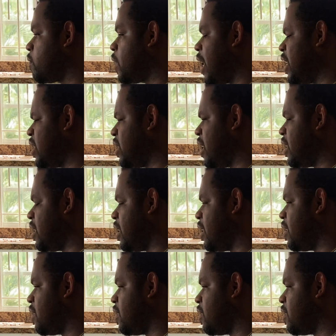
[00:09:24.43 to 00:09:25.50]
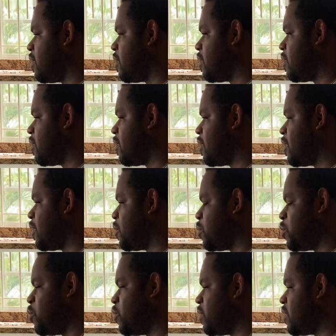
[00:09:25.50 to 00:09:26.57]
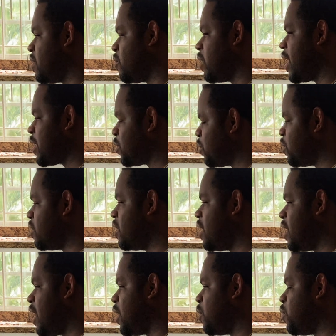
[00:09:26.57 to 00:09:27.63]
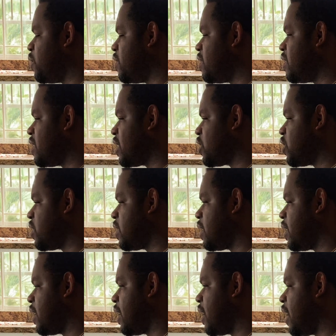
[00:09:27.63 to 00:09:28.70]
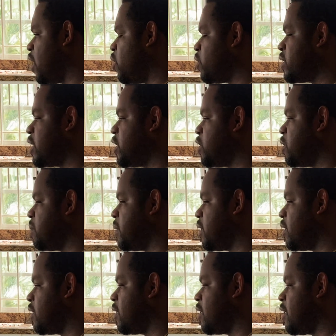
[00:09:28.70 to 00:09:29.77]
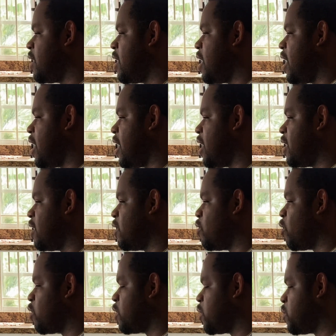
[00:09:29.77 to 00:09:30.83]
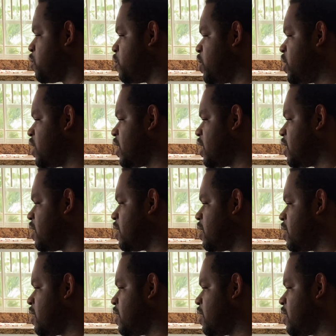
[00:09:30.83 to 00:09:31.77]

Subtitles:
we're doing this. Well, I stood and we're doing the C-section, and I looked at Shimin, and the doctors were reaching in